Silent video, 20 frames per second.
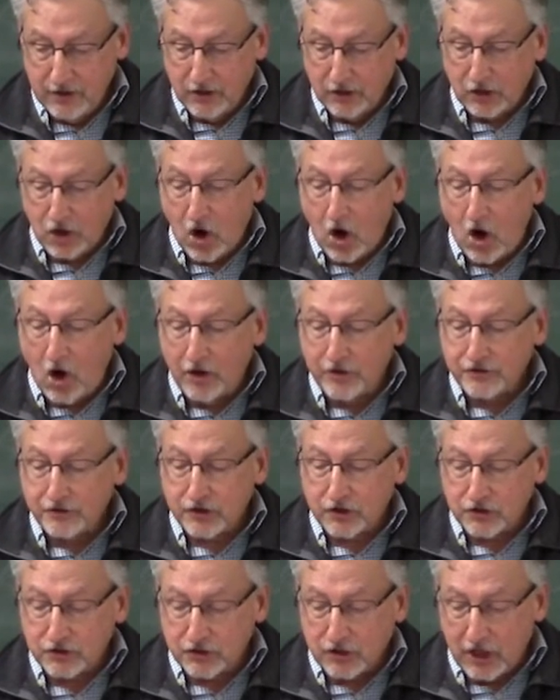Cars
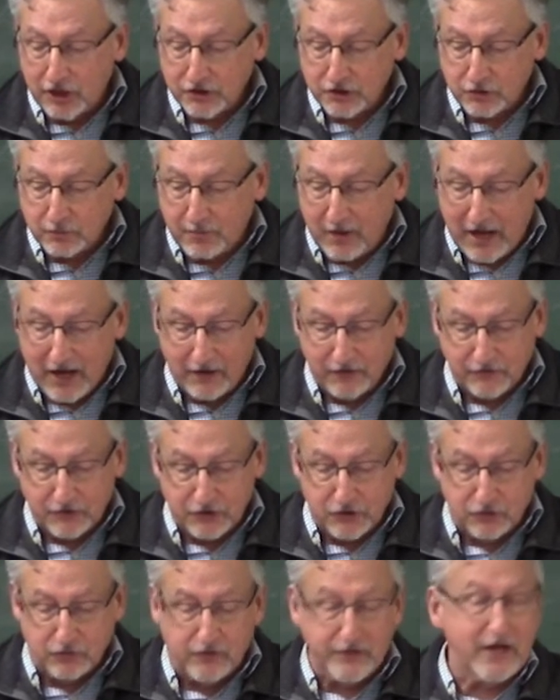slushed by on the
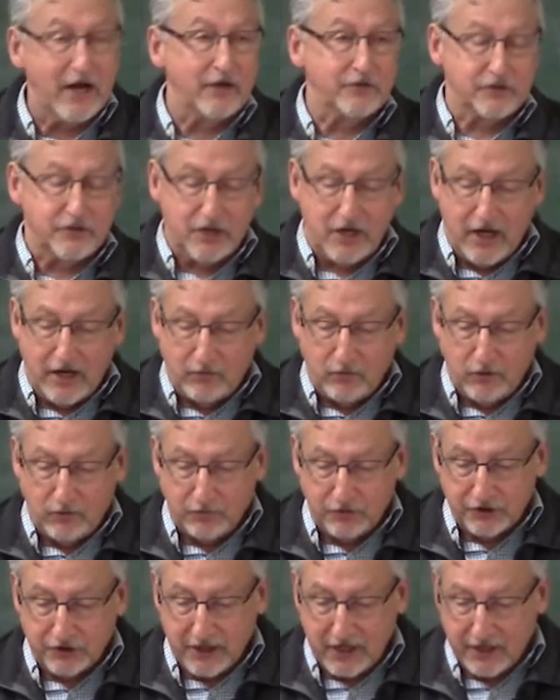street outside where it
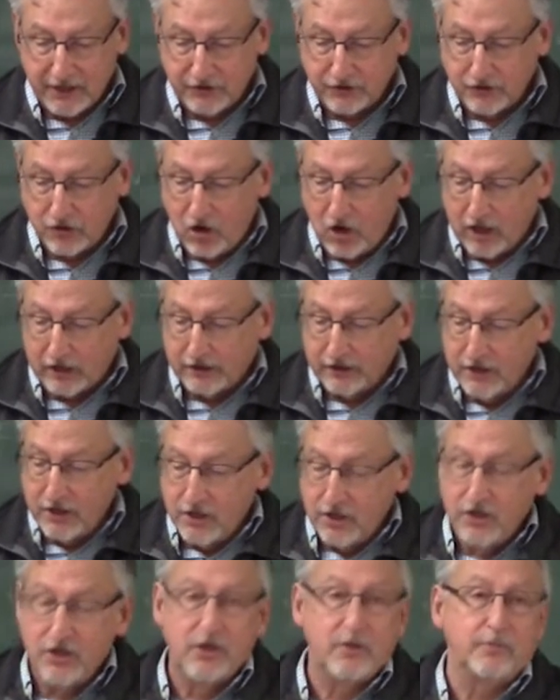was getting dark,
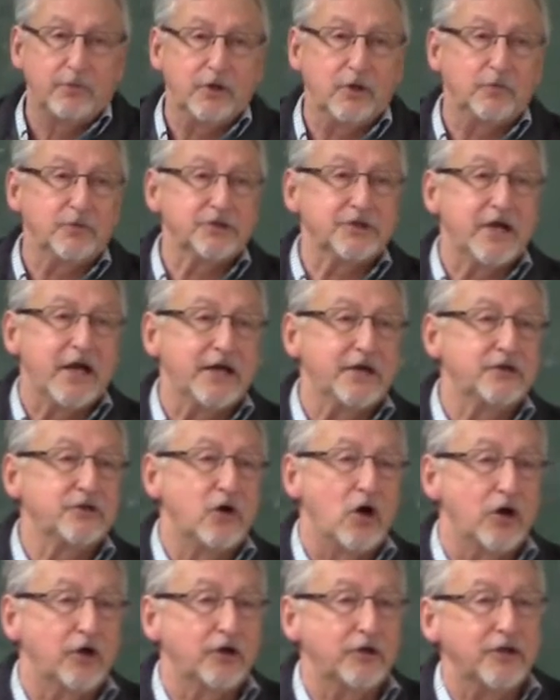but it was getting
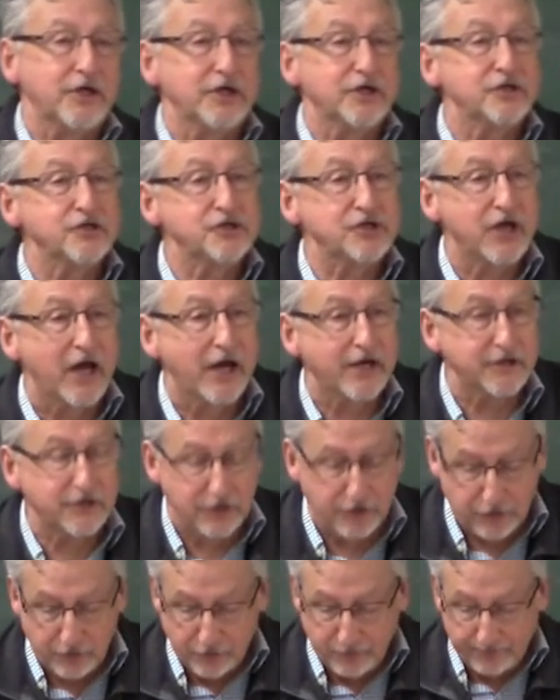dark on the inside
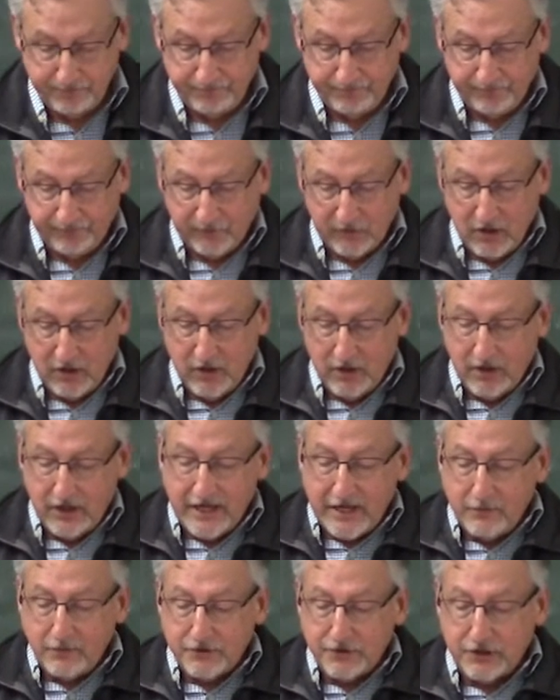too.
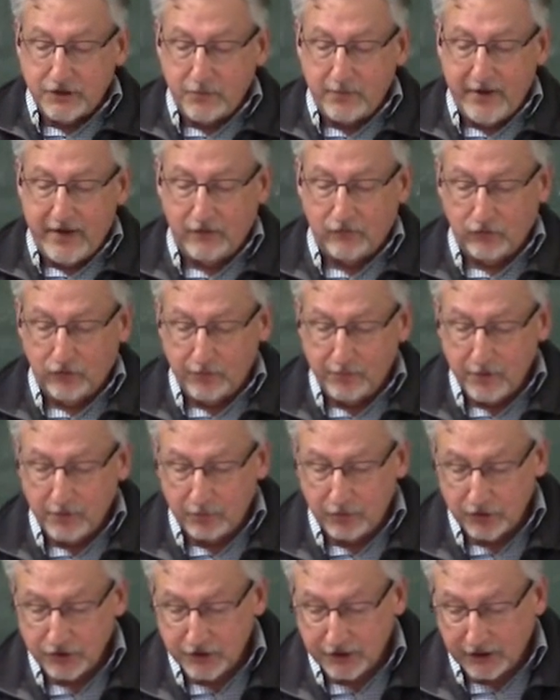He was in the bedroom
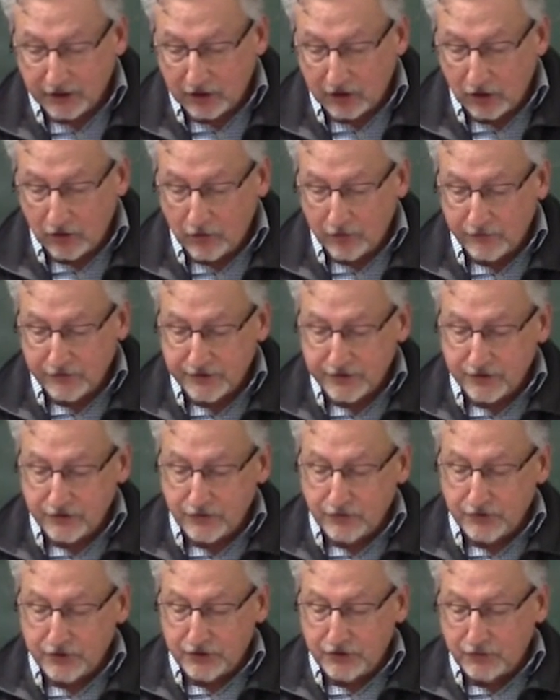pushing clothes
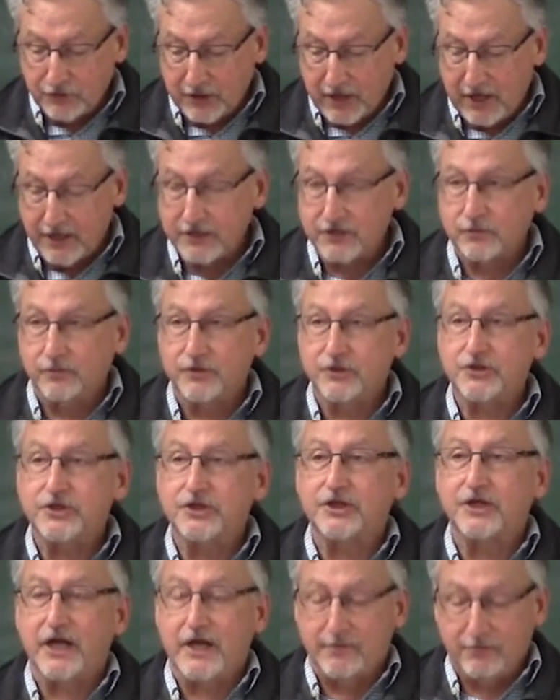into a suitcase when
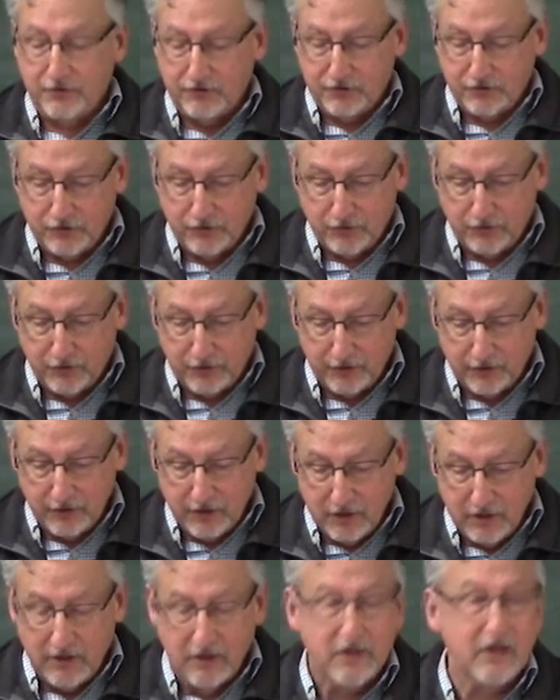she came to the door.
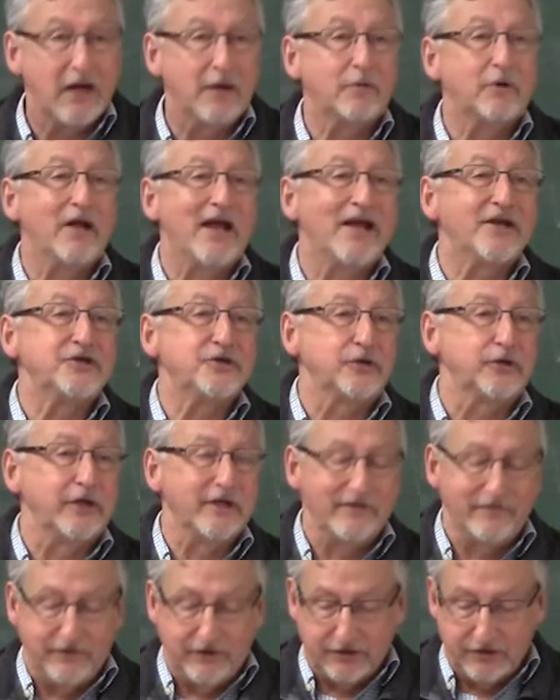I'm glad you're
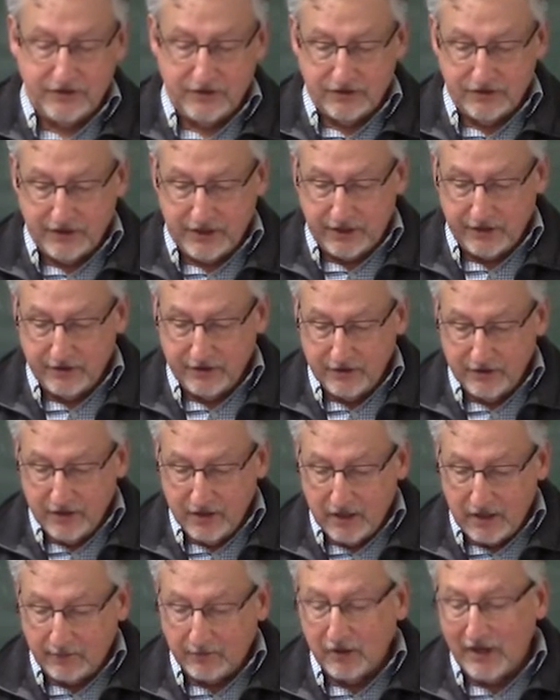leaving, she said.
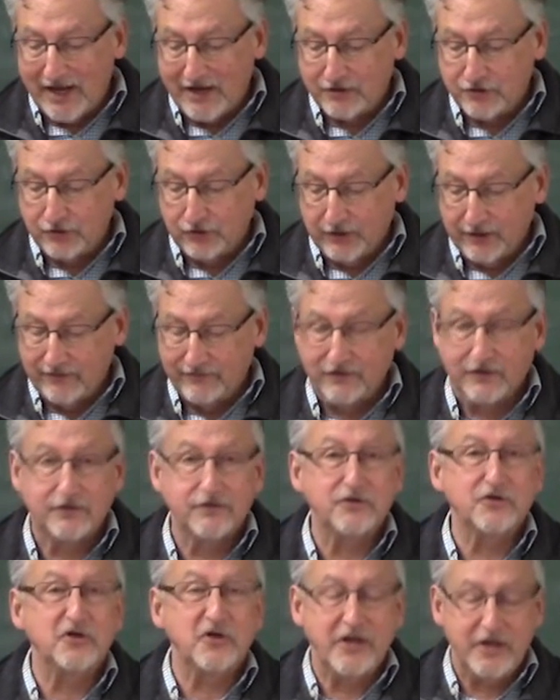I'm glad you're leaving.
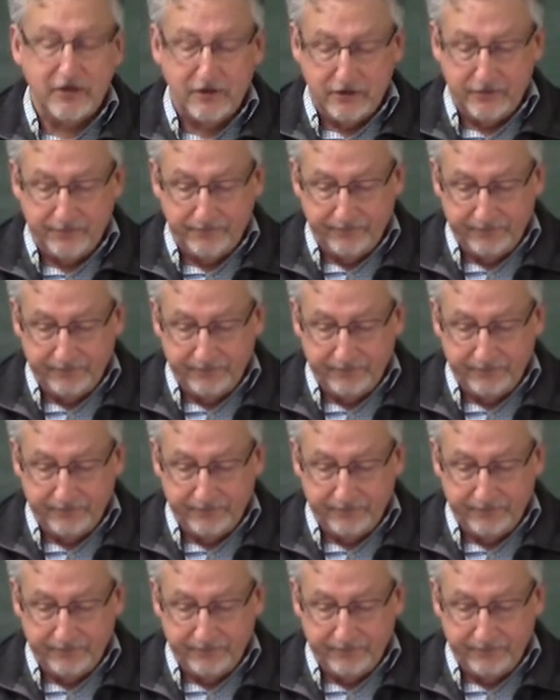Do you hear?